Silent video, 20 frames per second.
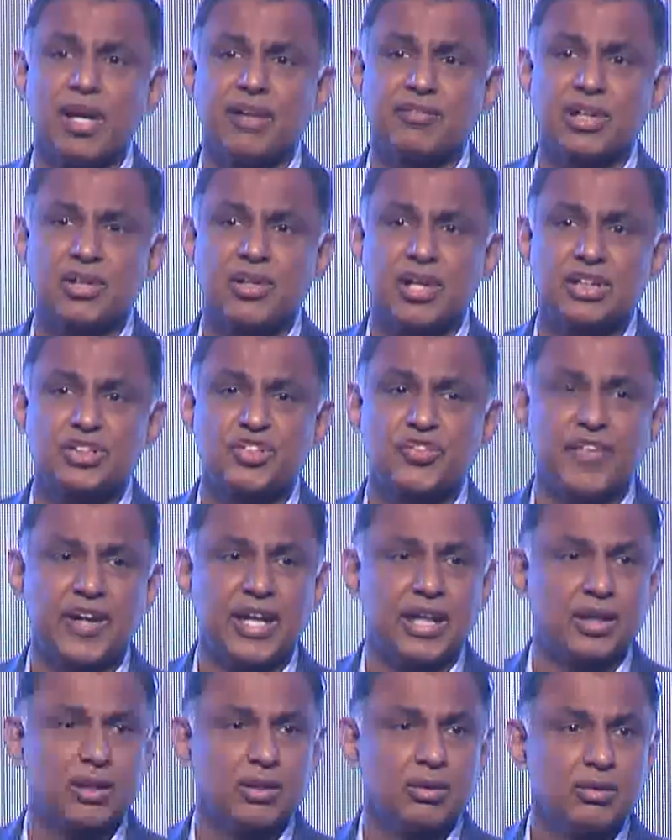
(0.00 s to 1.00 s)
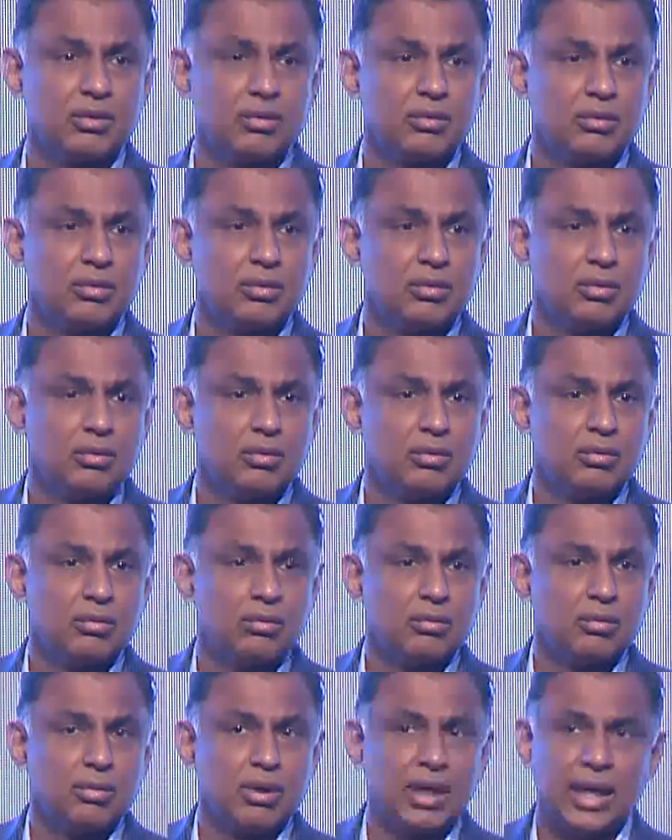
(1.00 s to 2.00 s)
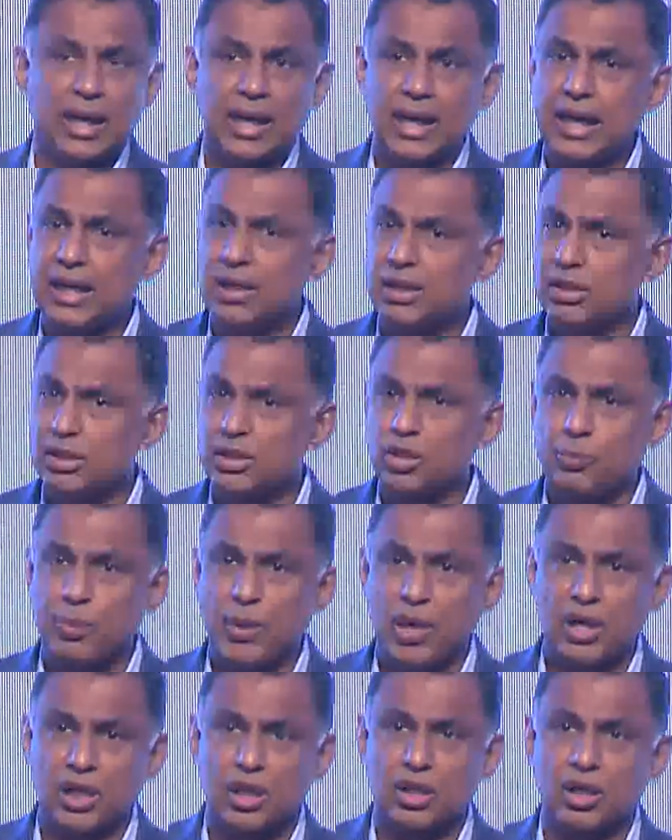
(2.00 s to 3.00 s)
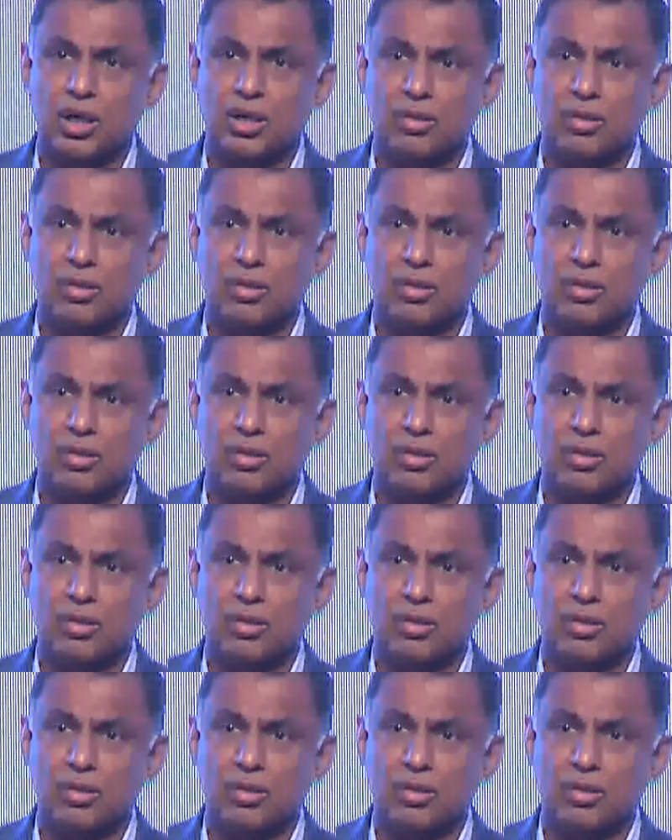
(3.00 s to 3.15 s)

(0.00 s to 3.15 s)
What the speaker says: of the trucks failed, and the product